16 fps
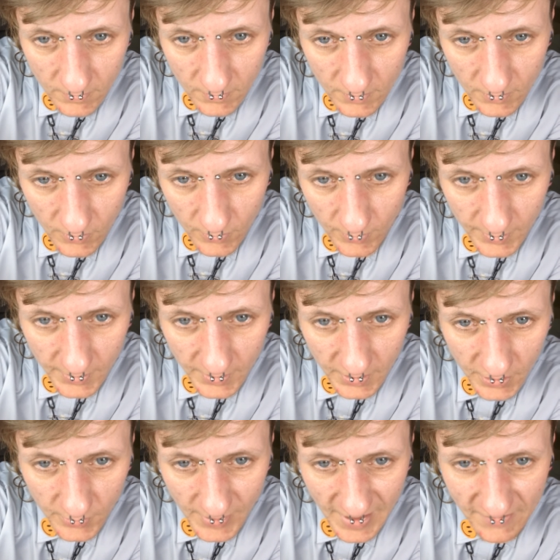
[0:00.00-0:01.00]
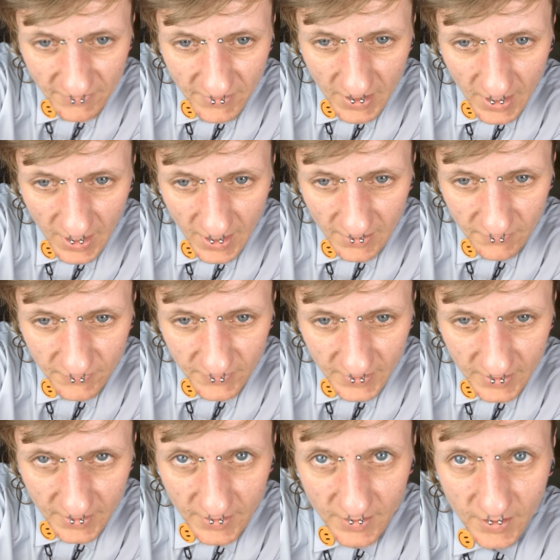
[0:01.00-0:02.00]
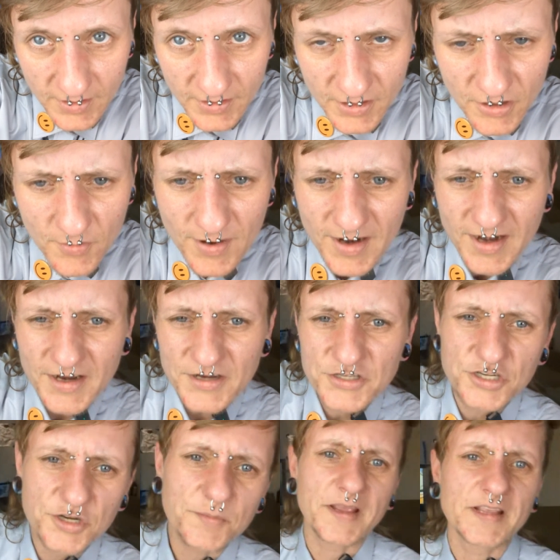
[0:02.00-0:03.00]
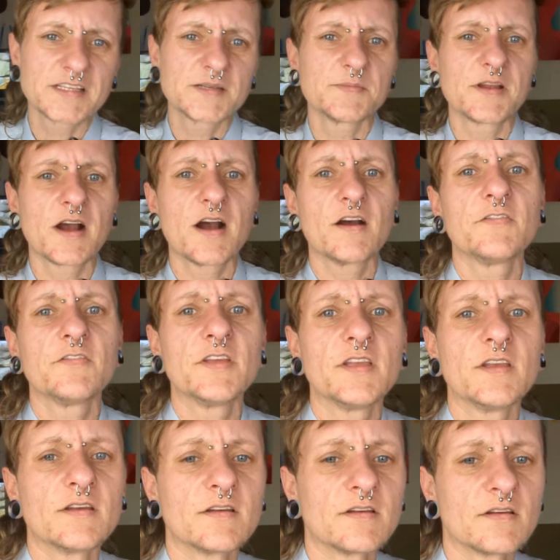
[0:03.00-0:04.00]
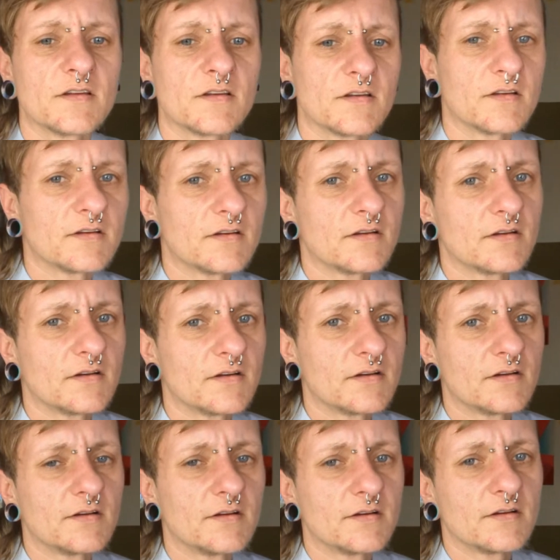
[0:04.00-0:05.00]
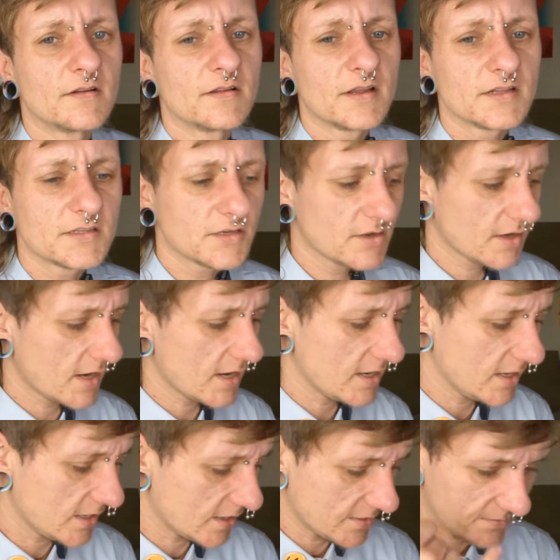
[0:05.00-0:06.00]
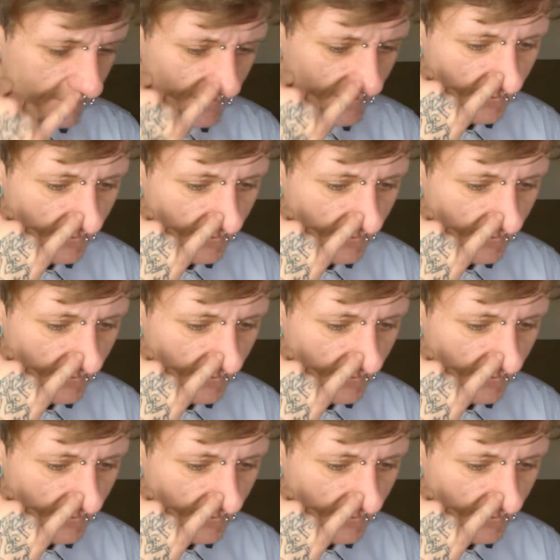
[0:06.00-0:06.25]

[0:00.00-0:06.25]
Corn, do you have coffee? You know what? I should make some coffee. That's a good idea.